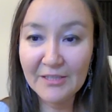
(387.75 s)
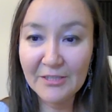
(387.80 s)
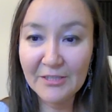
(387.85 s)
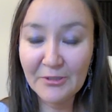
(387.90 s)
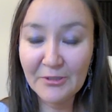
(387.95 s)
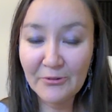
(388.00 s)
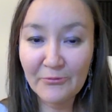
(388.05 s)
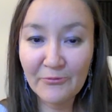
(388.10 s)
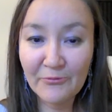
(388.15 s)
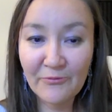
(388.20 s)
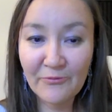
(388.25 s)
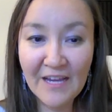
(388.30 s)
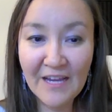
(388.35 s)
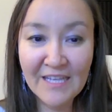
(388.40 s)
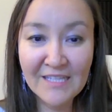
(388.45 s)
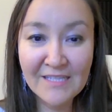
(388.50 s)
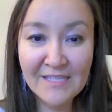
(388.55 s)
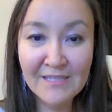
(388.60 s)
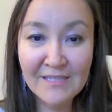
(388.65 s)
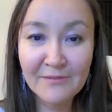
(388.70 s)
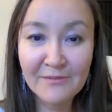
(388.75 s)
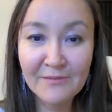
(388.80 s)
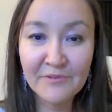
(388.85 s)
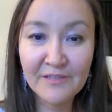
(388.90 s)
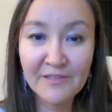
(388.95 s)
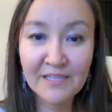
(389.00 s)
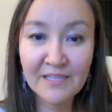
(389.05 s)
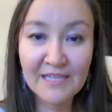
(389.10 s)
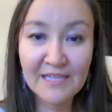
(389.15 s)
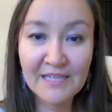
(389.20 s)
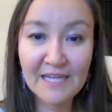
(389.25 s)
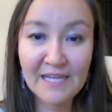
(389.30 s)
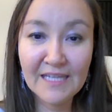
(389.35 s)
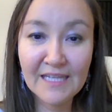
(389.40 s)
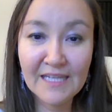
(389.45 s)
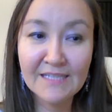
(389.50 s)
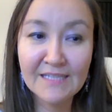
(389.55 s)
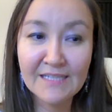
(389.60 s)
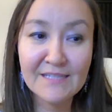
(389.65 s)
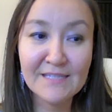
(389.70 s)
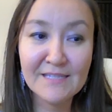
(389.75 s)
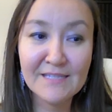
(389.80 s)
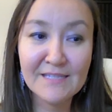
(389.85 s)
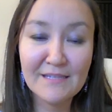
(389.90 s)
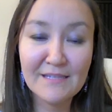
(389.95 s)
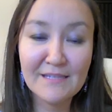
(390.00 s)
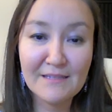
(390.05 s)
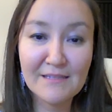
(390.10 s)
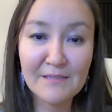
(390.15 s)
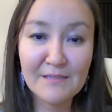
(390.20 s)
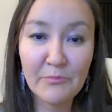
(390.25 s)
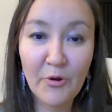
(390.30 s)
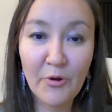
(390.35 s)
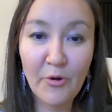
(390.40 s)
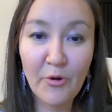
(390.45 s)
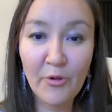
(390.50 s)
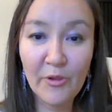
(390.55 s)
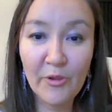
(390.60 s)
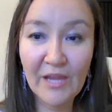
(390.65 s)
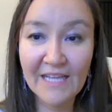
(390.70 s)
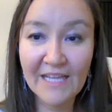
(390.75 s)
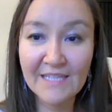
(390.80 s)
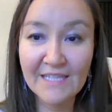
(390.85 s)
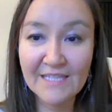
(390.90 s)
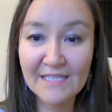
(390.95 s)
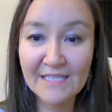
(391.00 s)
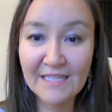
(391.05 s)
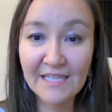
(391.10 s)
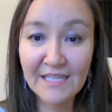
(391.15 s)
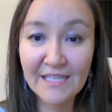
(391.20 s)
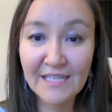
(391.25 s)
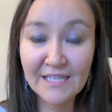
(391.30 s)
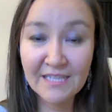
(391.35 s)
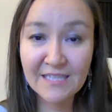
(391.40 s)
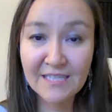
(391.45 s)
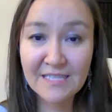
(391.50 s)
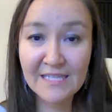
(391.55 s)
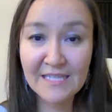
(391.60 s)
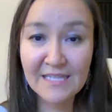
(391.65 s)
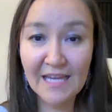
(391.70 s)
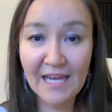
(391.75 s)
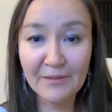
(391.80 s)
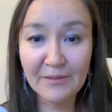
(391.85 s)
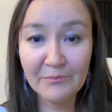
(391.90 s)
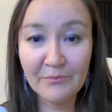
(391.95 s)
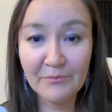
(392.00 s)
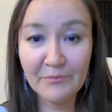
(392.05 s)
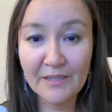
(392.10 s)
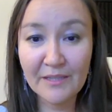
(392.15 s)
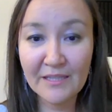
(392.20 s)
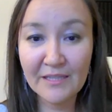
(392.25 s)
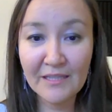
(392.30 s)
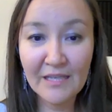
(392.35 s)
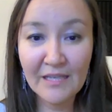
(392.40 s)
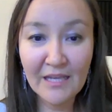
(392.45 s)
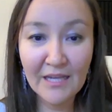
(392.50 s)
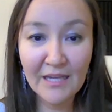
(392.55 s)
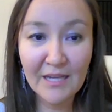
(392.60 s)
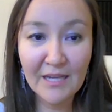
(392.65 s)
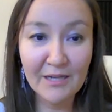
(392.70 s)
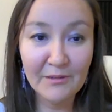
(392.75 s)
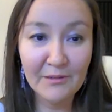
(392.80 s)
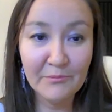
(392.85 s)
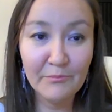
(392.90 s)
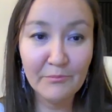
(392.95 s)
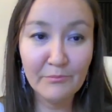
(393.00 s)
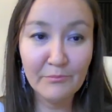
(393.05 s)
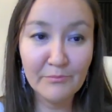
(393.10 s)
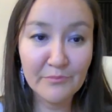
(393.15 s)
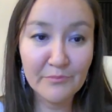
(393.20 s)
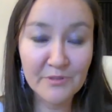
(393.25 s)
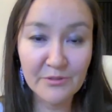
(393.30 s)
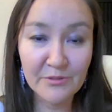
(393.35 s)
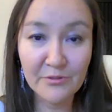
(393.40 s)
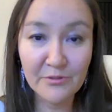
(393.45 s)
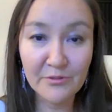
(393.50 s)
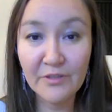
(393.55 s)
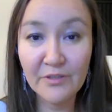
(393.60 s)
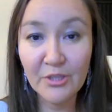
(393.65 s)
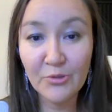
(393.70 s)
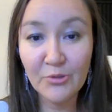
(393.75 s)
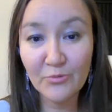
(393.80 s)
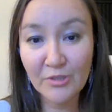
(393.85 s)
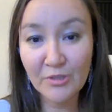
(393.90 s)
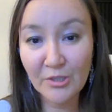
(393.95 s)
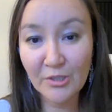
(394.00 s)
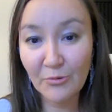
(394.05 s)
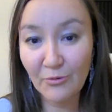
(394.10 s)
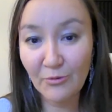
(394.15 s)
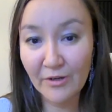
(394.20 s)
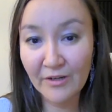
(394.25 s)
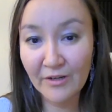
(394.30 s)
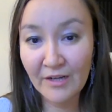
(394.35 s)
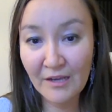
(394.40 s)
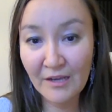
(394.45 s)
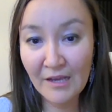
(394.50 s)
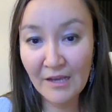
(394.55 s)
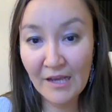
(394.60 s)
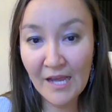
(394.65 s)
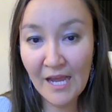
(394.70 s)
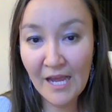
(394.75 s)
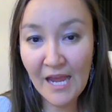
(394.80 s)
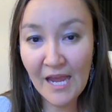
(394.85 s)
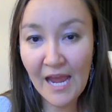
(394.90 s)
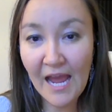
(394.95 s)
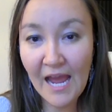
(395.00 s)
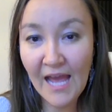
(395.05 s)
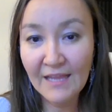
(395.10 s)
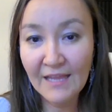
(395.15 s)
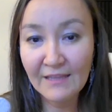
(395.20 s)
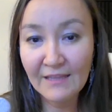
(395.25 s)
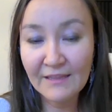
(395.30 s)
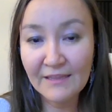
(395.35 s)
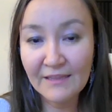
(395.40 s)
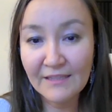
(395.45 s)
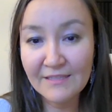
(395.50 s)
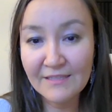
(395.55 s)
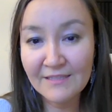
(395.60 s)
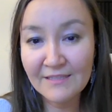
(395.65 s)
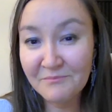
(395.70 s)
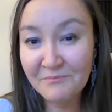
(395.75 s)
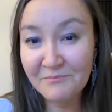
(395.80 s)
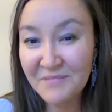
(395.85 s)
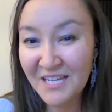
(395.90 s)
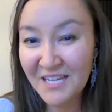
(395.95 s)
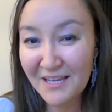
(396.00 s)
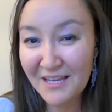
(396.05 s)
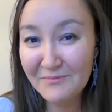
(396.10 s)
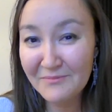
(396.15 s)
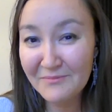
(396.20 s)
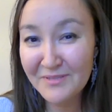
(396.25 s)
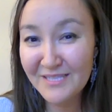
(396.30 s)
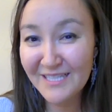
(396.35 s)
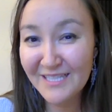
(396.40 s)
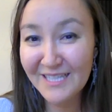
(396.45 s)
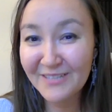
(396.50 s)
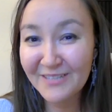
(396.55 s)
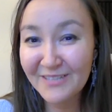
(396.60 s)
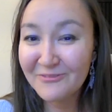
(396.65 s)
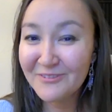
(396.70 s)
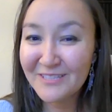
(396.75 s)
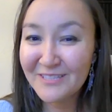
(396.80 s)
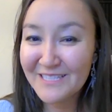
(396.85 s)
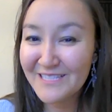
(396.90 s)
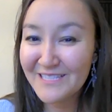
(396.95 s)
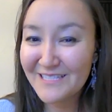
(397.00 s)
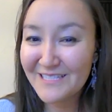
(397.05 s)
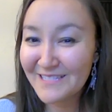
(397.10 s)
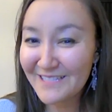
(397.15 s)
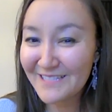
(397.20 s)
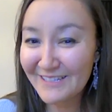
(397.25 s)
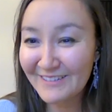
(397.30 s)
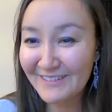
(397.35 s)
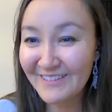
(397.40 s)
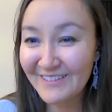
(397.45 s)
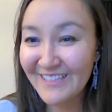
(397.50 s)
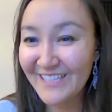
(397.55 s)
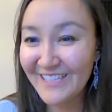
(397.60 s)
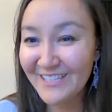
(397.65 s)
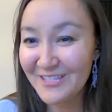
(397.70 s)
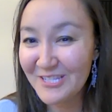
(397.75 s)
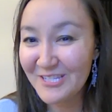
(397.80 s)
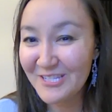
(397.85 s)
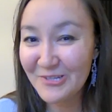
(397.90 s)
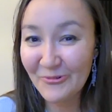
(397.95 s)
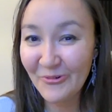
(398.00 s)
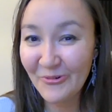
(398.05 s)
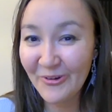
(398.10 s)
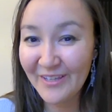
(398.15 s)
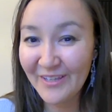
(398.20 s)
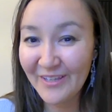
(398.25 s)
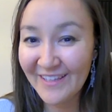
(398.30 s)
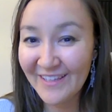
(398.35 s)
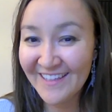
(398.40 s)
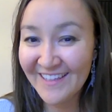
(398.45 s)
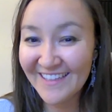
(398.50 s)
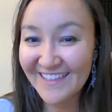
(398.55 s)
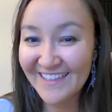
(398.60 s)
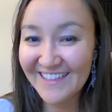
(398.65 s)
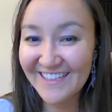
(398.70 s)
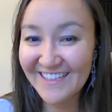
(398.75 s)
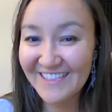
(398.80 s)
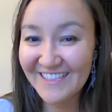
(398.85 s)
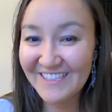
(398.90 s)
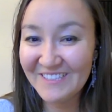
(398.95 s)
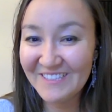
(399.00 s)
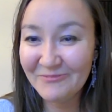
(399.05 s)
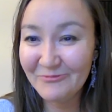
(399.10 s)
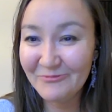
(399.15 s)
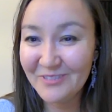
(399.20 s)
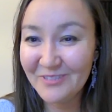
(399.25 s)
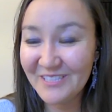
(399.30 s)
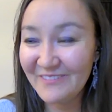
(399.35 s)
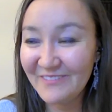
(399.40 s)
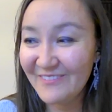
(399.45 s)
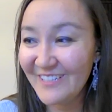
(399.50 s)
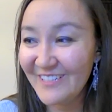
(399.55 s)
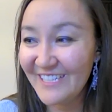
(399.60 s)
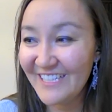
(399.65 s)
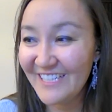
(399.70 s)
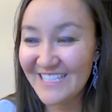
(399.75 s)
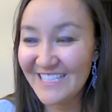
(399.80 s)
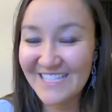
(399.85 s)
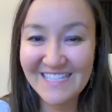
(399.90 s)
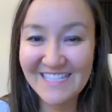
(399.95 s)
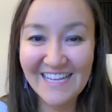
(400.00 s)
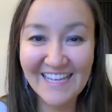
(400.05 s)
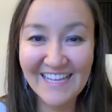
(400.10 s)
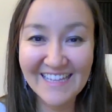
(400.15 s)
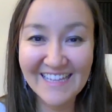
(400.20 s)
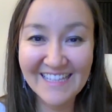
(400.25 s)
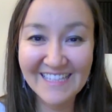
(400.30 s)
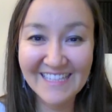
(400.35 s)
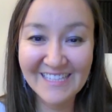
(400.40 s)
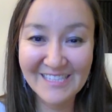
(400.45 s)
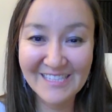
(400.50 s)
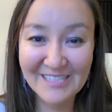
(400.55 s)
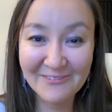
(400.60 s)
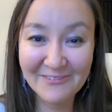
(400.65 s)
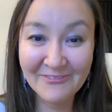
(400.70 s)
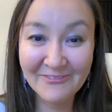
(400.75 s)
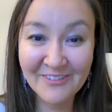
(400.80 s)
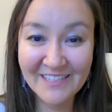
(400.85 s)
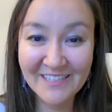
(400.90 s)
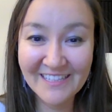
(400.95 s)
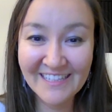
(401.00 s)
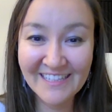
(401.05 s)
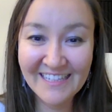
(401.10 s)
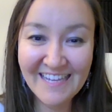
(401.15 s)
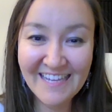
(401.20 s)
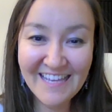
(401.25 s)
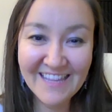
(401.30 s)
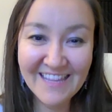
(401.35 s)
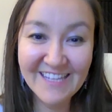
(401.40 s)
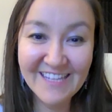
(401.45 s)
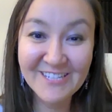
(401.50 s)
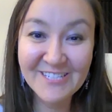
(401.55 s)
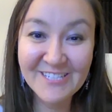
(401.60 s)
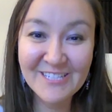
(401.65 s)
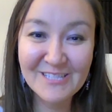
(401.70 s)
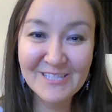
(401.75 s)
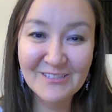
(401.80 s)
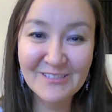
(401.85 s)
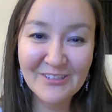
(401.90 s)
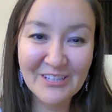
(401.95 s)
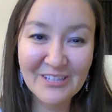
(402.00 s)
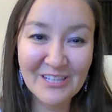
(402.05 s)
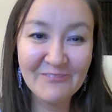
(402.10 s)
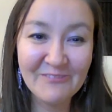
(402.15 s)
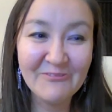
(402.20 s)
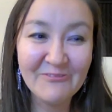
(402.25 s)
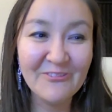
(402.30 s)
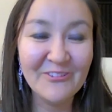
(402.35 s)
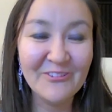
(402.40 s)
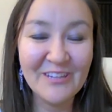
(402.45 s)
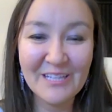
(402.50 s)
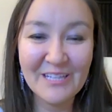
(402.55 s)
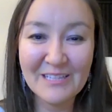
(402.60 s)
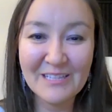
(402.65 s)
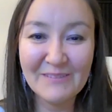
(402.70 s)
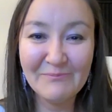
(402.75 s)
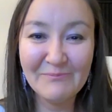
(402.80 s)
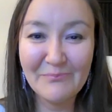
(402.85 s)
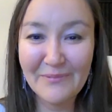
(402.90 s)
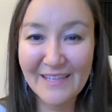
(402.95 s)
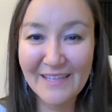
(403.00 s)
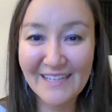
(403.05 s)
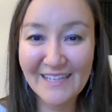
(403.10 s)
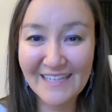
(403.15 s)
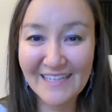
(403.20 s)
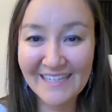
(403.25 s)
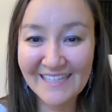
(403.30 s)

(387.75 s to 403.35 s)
find something that is small and scale it and become sort of a unicorn. And sometimes they don't necessarily enjoy whatever it is that they're doing. They're just looking for that big